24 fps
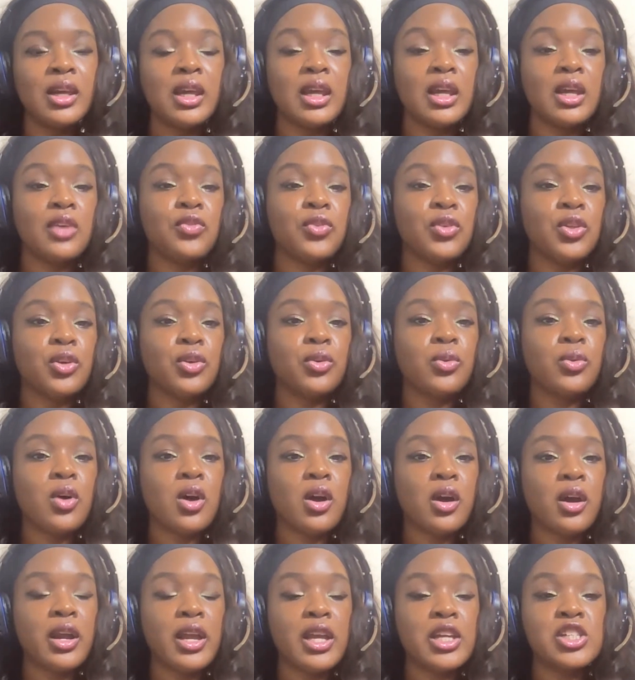If you
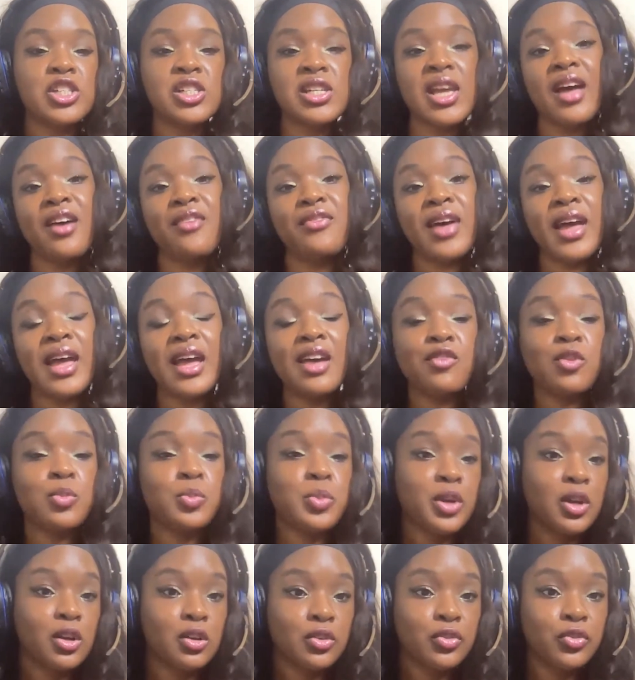are a chef, I have
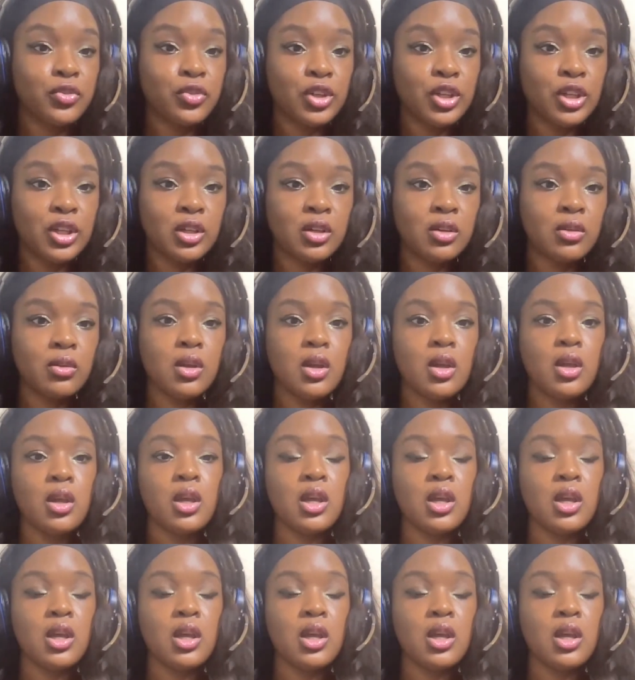apparel for you.